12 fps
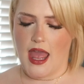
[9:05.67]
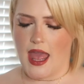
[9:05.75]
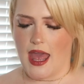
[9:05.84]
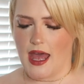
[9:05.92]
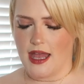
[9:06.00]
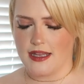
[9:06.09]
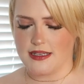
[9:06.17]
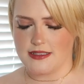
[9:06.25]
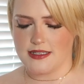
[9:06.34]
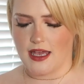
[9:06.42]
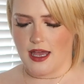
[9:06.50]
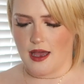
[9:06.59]

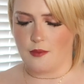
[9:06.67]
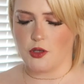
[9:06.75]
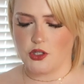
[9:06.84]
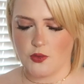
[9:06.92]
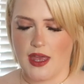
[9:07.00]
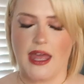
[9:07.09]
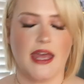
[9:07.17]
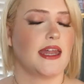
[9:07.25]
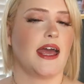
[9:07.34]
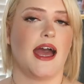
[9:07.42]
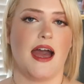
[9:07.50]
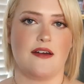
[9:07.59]
and um, you can't
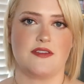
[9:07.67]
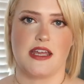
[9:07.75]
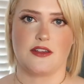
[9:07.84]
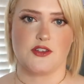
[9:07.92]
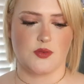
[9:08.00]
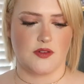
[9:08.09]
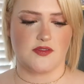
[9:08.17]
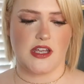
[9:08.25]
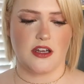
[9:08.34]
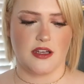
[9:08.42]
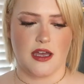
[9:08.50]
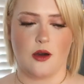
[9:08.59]
have a Taylor Swift
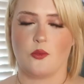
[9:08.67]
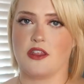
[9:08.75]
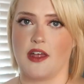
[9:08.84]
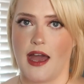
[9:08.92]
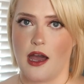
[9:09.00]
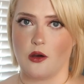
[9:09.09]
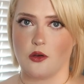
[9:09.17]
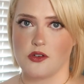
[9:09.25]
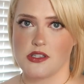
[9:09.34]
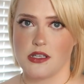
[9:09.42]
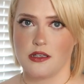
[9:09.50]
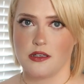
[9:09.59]
area
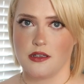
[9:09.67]
without